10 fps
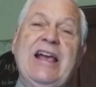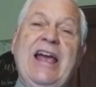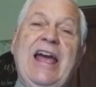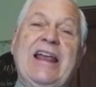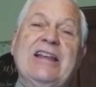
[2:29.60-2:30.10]

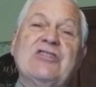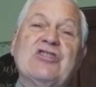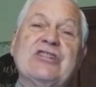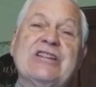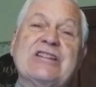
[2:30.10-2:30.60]
And it
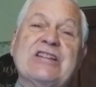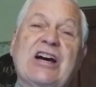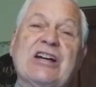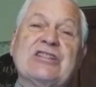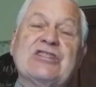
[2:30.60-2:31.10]
just is
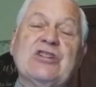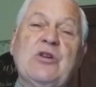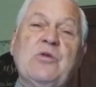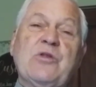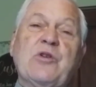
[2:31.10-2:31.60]
not
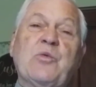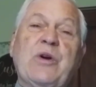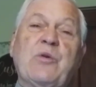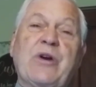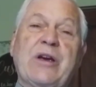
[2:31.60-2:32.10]
so that
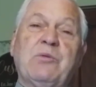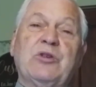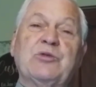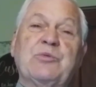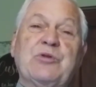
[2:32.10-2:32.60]
we were able
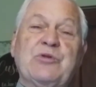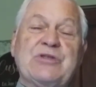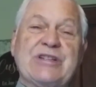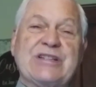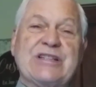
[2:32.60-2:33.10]
to produce
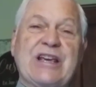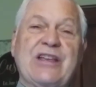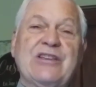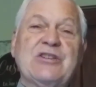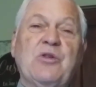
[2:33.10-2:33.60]
this thing.
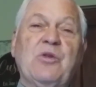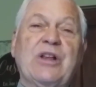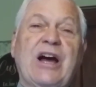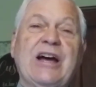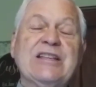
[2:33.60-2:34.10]
This whole
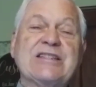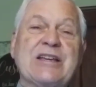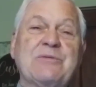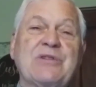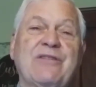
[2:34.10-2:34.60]

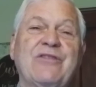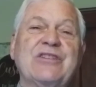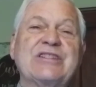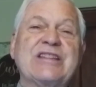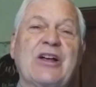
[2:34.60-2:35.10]
concept of the
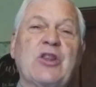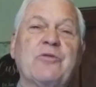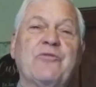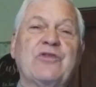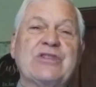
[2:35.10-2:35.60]

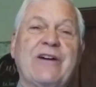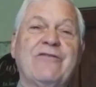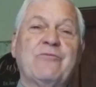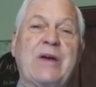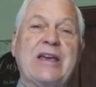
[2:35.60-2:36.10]

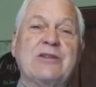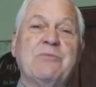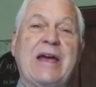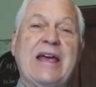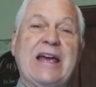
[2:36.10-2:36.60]
self-made
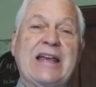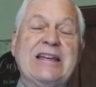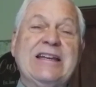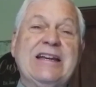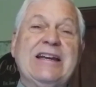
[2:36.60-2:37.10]

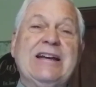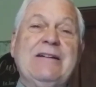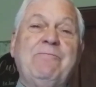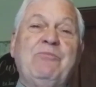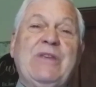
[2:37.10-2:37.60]
man
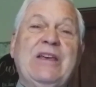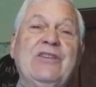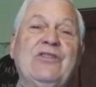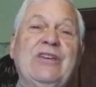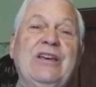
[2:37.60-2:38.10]

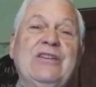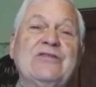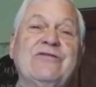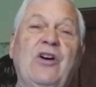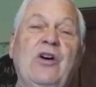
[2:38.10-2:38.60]
is
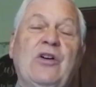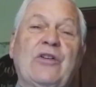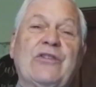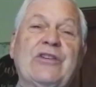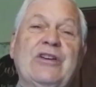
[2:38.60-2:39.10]

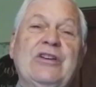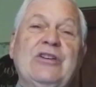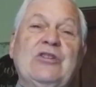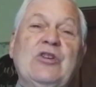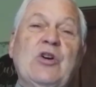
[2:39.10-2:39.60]
false.
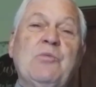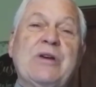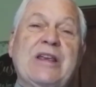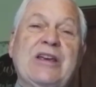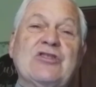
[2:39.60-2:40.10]

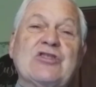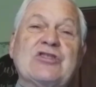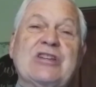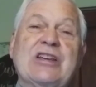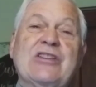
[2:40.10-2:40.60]
Nobody
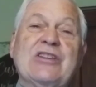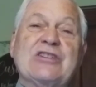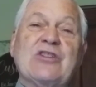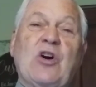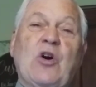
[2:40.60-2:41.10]
just did
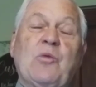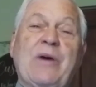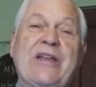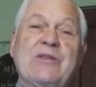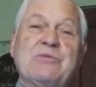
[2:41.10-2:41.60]
this all
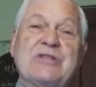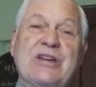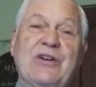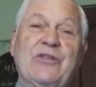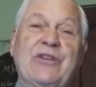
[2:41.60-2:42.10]
by
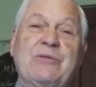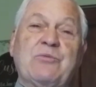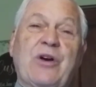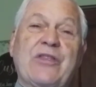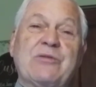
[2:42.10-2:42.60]
themselves and
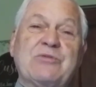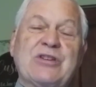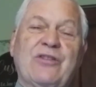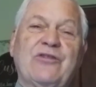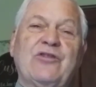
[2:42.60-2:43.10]
brought
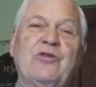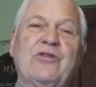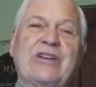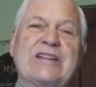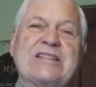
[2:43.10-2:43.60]
themselves to
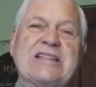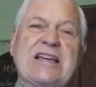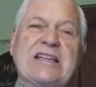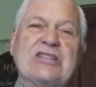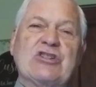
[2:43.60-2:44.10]

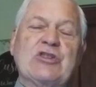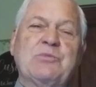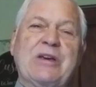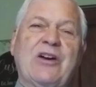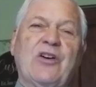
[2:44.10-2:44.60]
success just
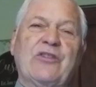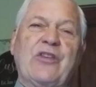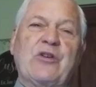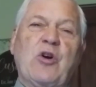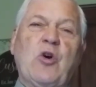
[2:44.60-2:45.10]
because
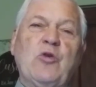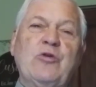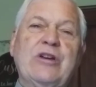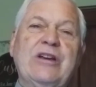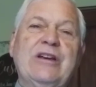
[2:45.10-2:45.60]
their own